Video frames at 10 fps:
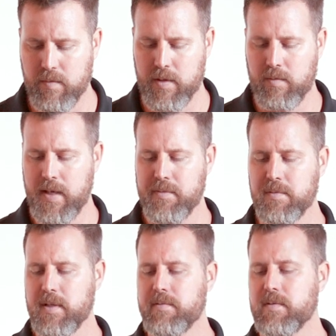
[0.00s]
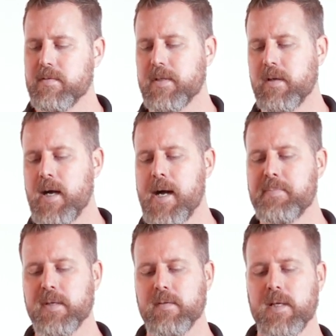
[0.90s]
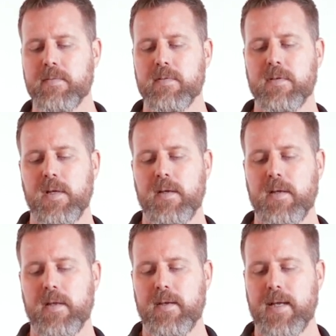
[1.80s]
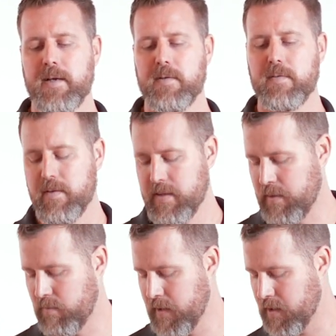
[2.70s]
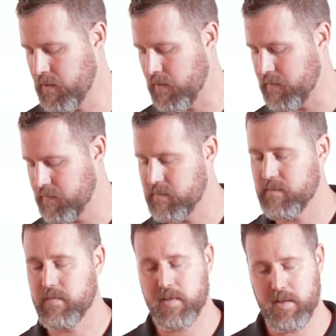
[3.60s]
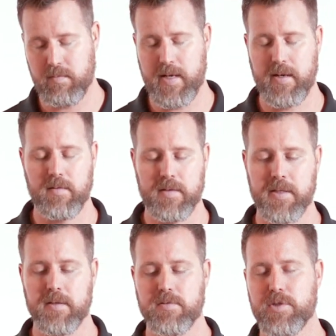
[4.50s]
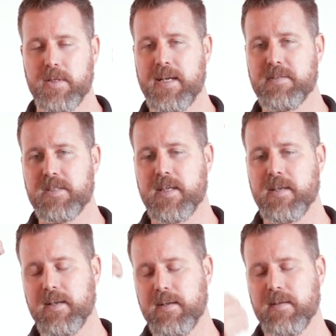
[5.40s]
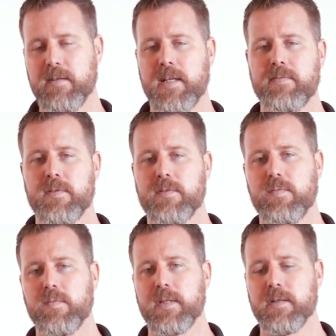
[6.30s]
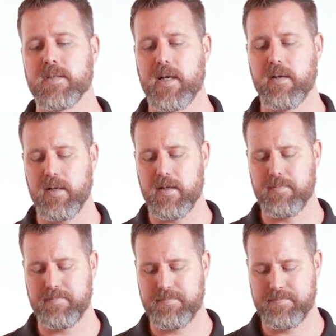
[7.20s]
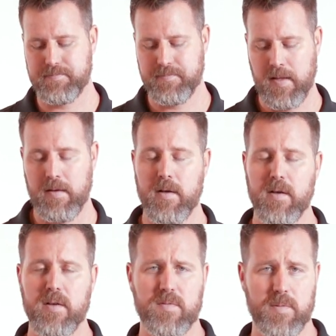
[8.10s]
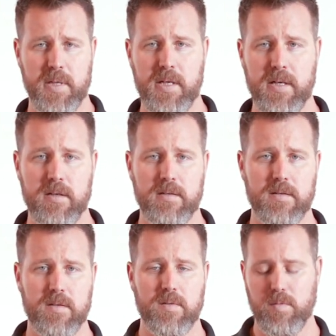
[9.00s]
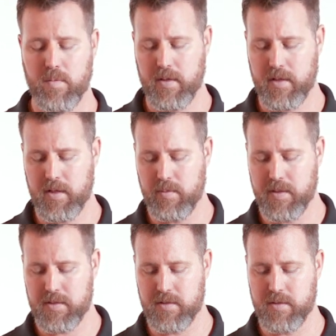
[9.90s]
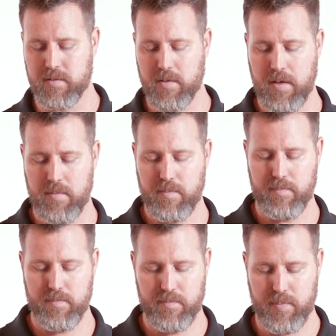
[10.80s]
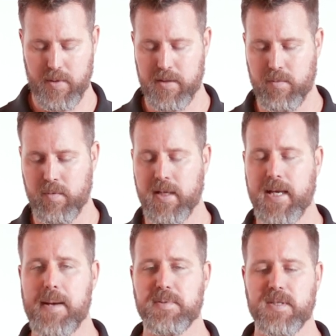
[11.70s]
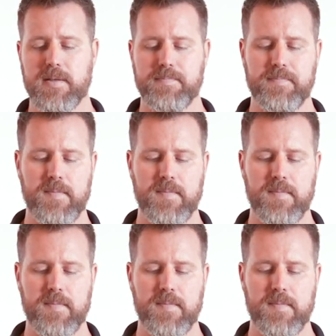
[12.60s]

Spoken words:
With our rifle level and our optic level, now that reticle theoretically should now sit level with the entire gun. From here, we're going to go into putting the ring caps on.